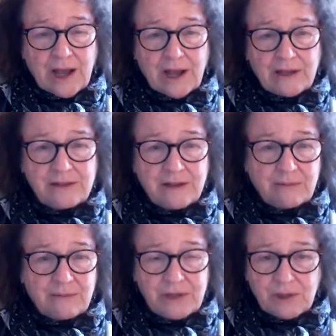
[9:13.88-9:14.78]
And
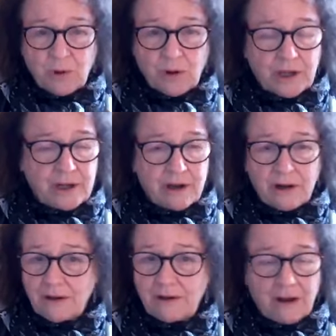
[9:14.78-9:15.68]
just working
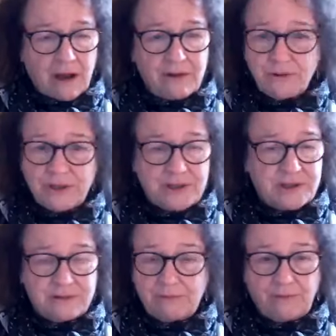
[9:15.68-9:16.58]
on
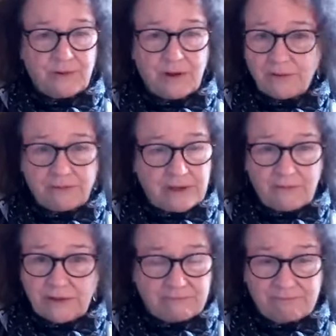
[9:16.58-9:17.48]
hundreds, if not
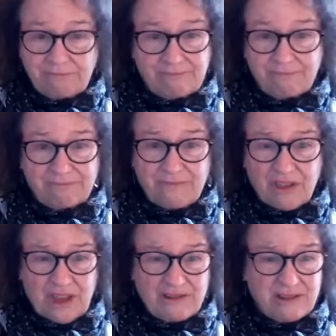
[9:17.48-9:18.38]
even
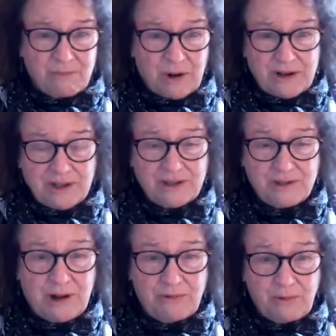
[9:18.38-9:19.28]
1,000 projects
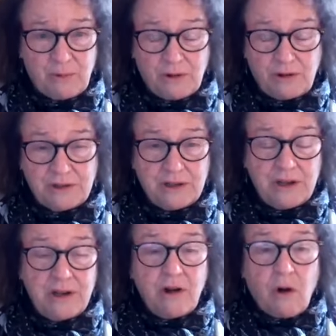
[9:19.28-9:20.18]
around the world,
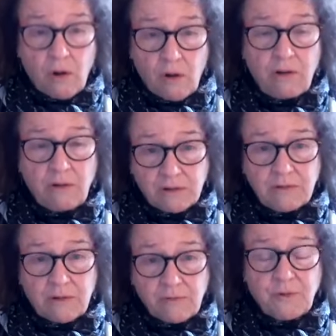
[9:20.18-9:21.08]
all
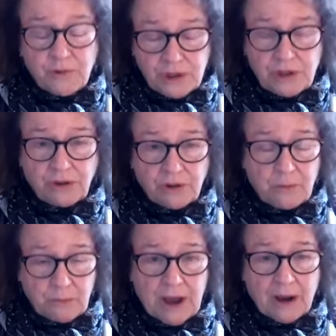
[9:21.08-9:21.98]
for
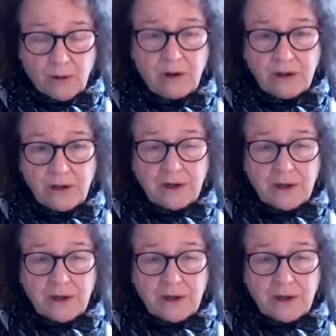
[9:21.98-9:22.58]
geothermal power.